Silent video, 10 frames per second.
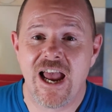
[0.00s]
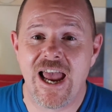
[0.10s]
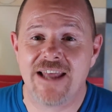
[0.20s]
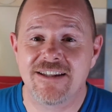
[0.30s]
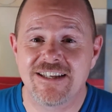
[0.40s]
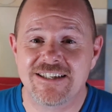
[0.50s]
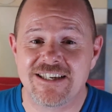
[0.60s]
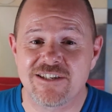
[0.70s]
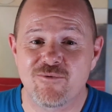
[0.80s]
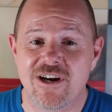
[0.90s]
And this
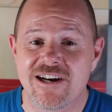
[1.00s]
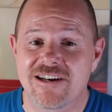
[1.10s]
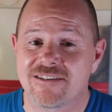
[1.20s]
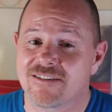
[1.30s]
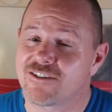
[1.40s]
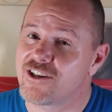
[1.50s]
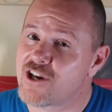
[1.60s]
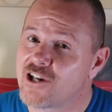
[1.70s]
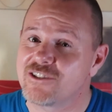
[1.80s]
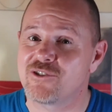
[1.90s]
is where the
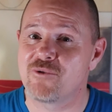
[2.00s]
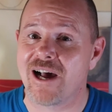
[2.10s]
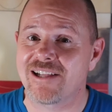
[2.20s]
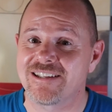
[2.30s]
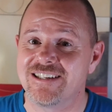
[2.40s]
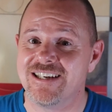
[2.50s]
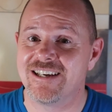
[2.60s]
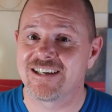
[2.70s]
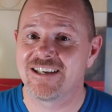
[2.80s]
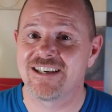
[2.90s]
non-duality
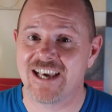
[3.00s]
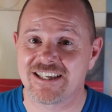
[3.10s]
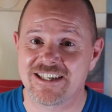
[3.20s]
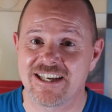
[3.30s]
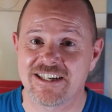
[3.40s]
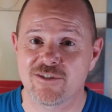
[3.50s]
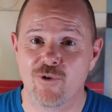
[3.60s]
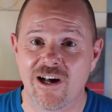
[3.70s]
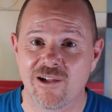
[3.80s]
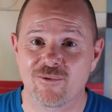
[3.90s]
kicks in as
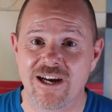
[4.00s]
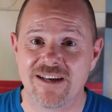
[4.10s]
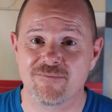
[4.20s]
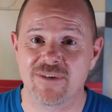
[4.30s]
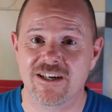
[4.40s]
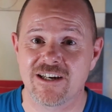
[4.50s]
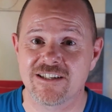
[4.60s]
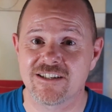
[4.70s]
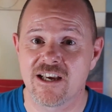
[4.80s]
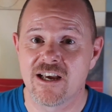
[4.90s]
well, right?
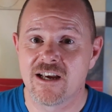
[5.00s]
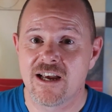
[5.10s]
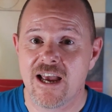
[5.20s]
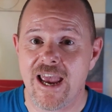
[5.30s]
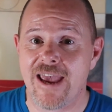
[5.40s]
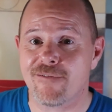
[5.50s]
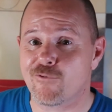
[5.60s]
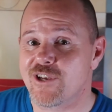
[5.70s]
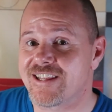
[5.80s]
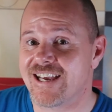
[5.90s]
Because
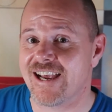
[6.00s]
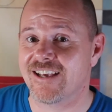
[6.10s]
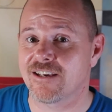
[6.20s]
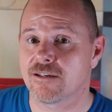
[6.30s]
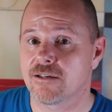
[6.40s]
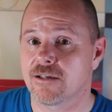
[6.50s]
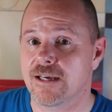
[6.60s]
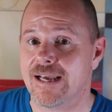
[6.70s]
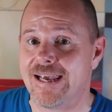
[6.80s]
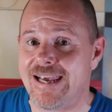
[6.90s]
everything
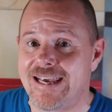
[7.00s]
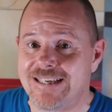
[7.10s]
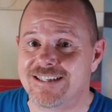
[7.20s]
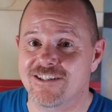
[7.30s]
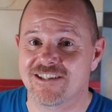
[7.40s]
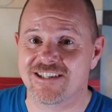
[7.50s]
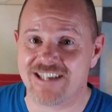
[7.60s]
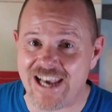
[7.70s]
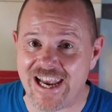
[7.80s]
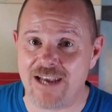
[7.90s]
is the
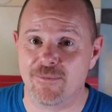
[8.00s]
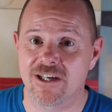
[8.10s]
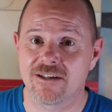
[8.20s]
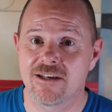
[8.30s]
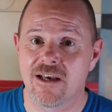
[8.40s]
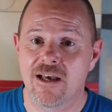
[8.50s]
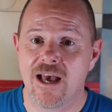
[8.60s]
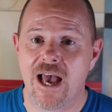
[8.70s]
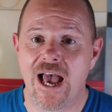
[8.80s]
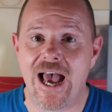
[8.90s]
same
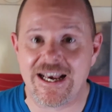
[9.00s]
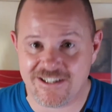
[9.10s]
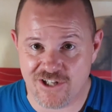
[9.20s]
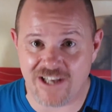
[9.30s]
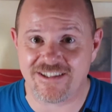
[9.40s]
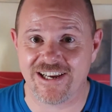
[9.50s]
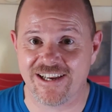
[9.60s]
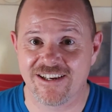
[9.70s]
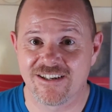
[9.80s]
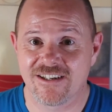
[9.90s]
as nothing.